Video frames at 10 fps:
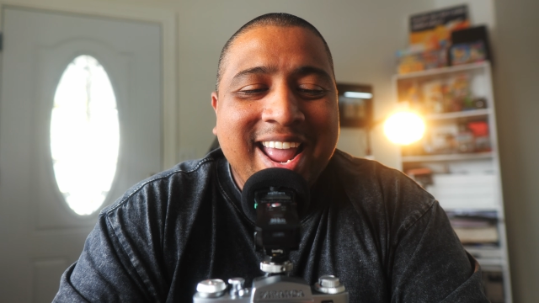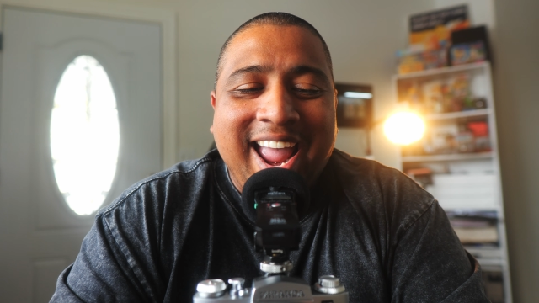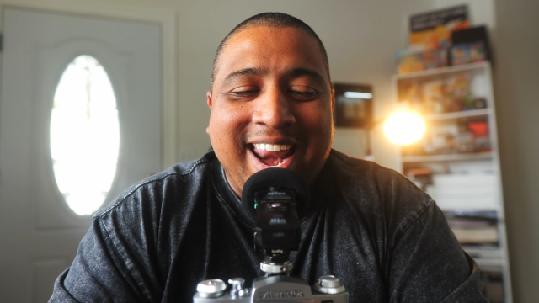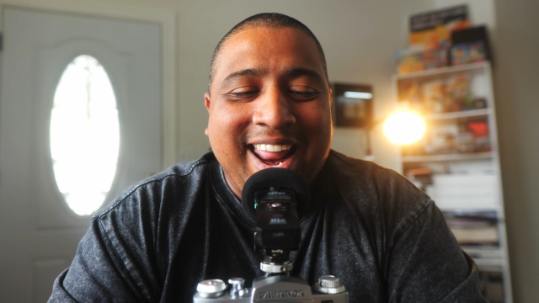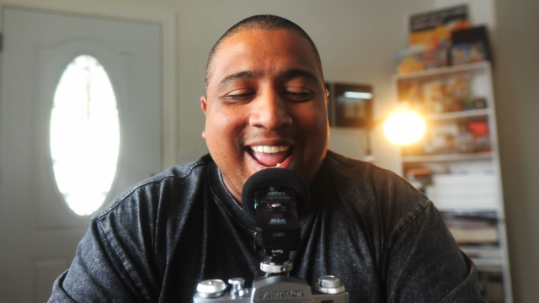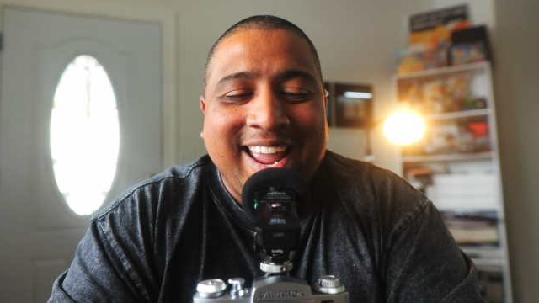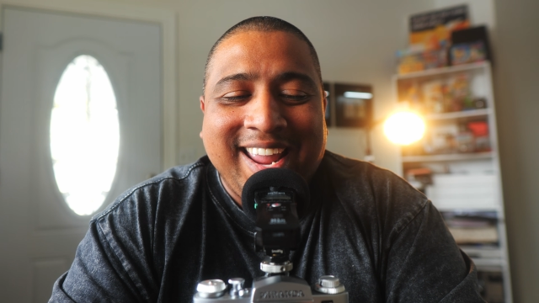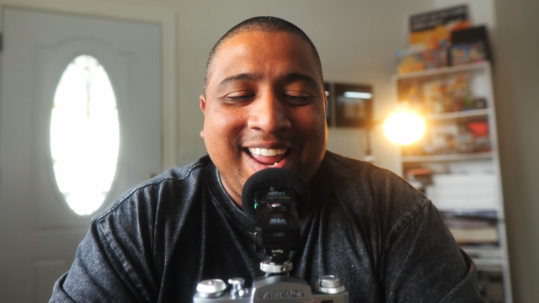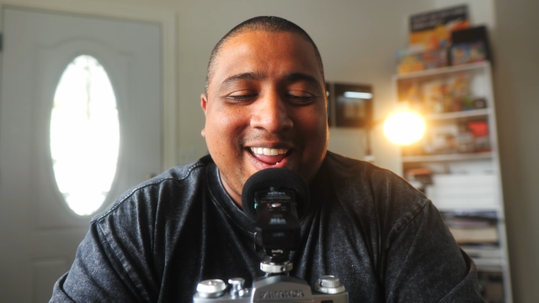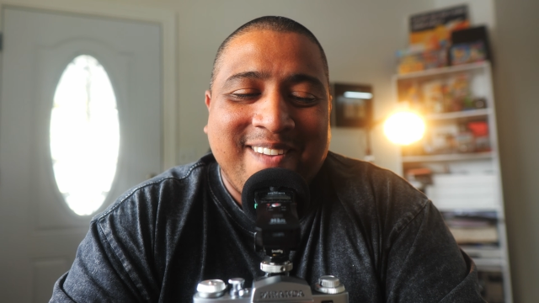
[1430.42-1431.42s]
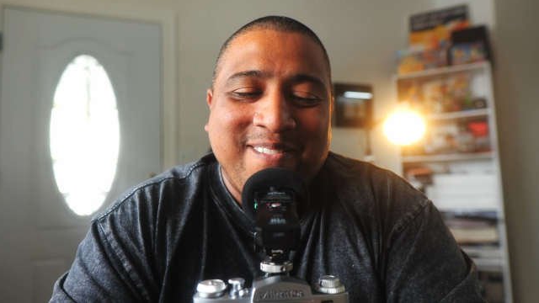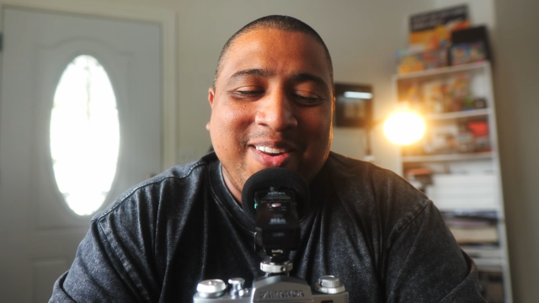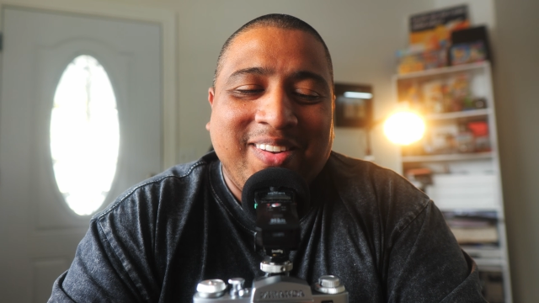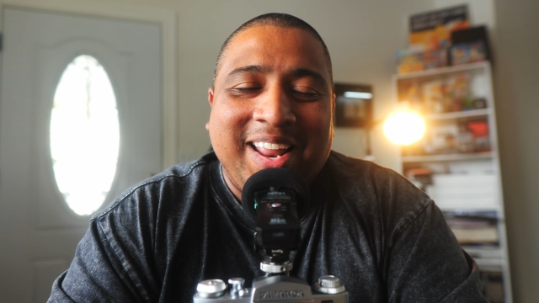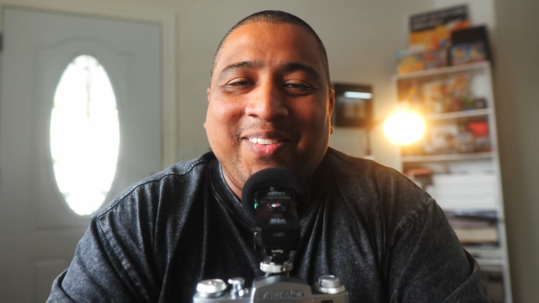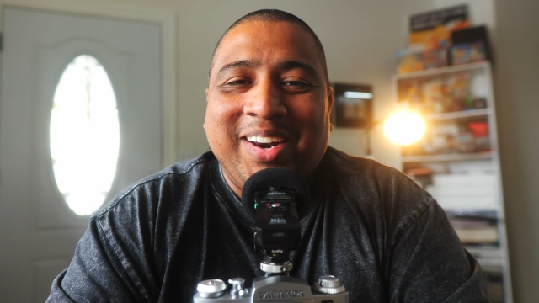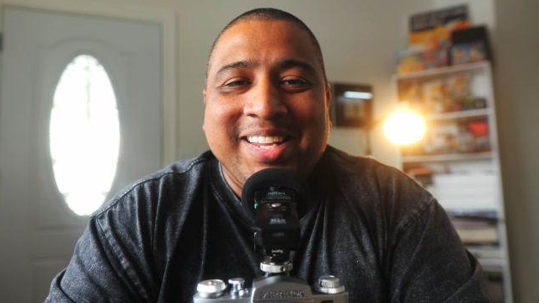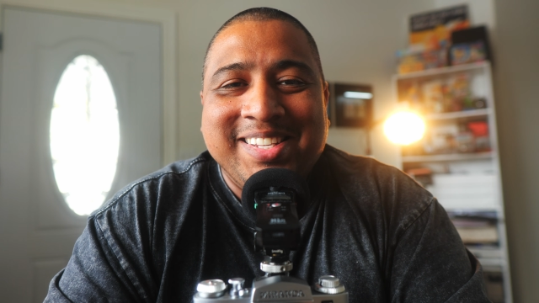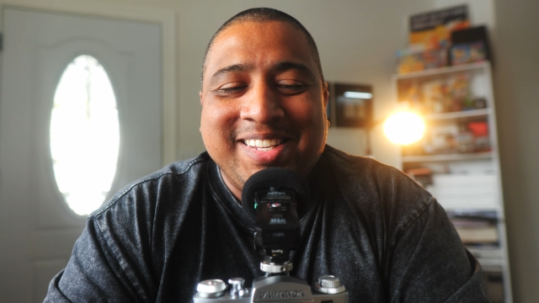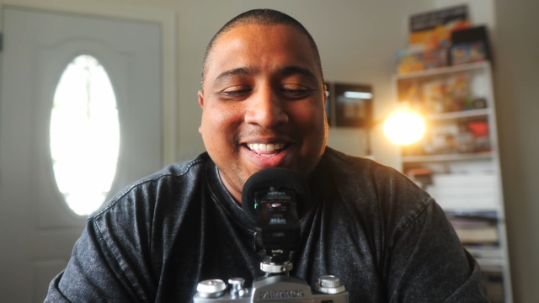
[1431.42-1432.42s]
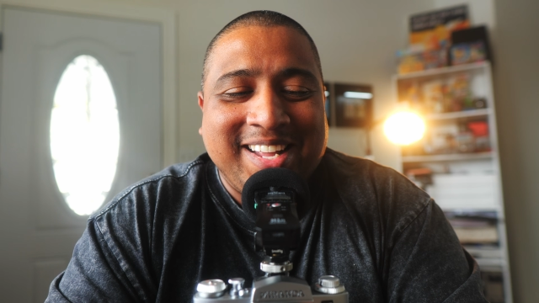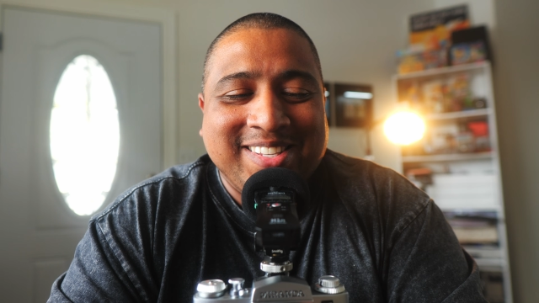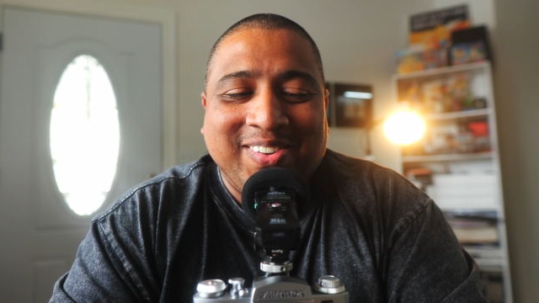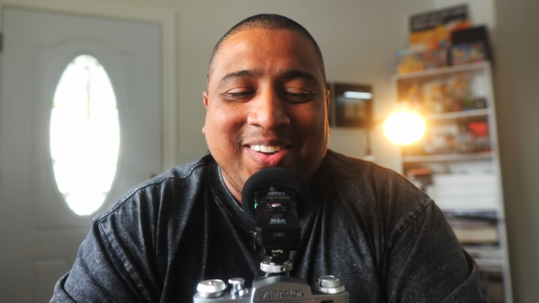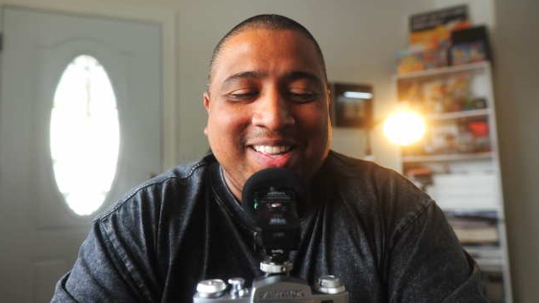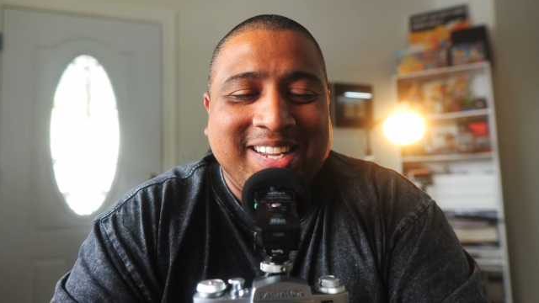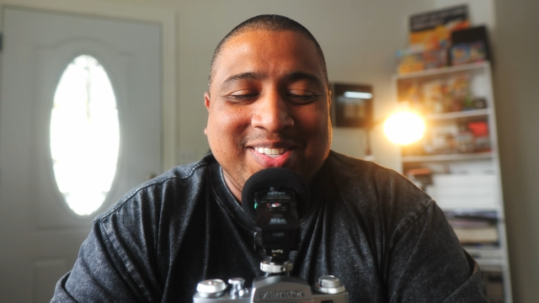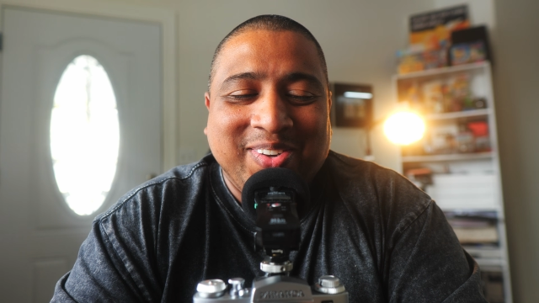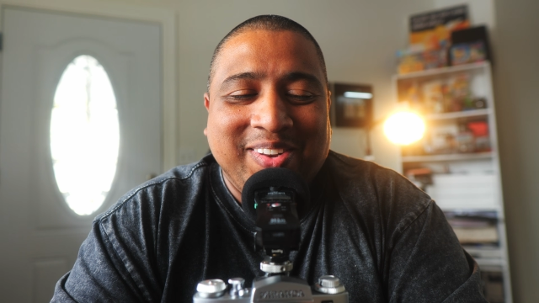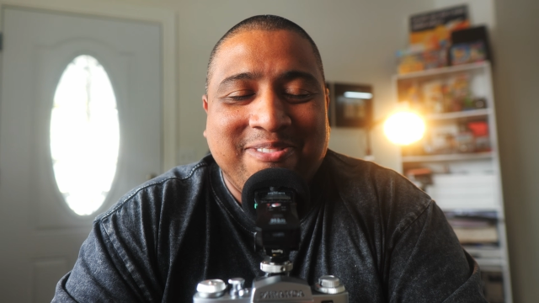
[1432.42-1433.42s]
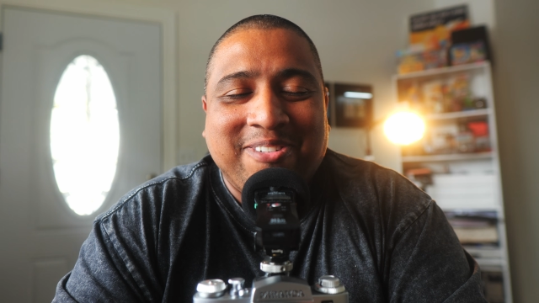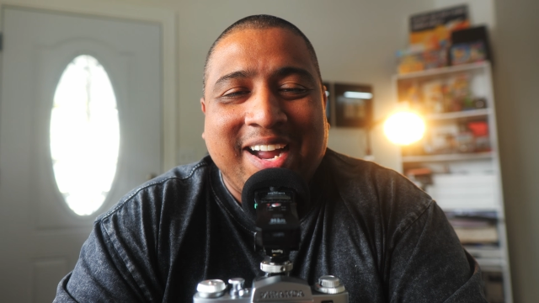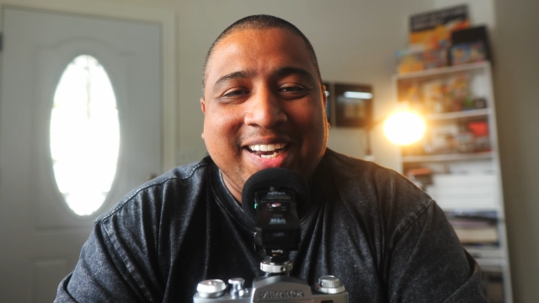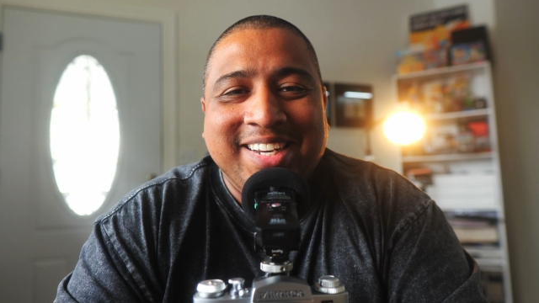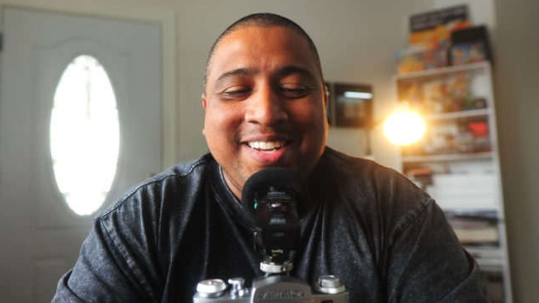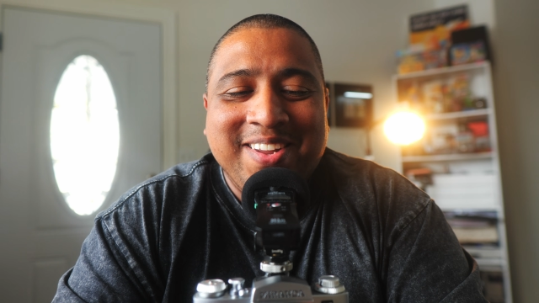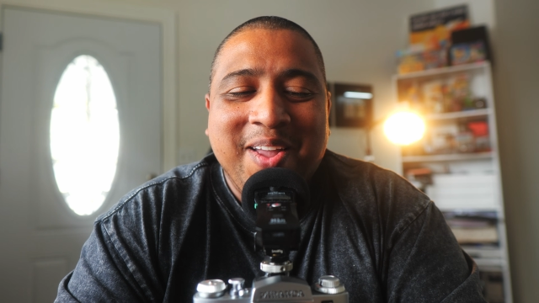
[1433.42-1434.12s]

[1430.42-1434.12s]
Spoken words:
And hey, if you don't like what I just said, that's totally fine.